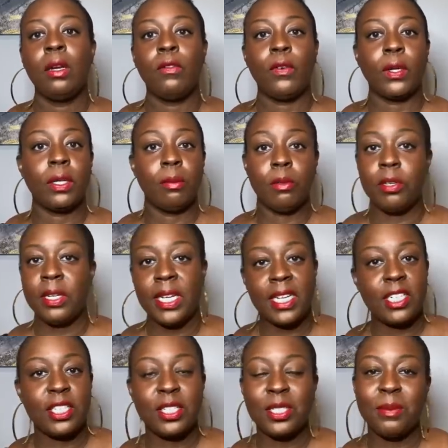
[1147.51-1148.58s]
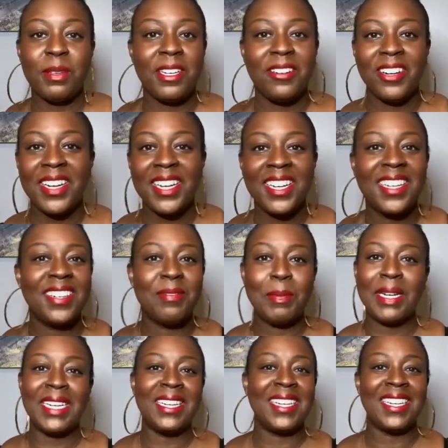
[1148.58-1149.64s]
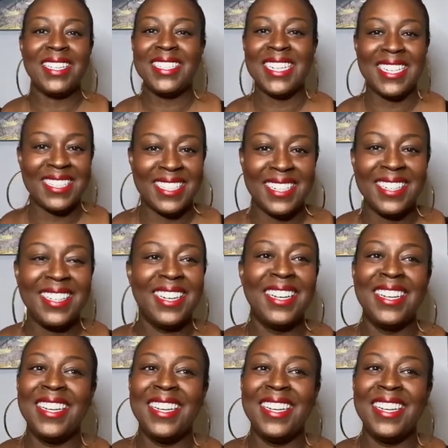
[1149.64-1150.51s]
for communication to be great, but it doesn't.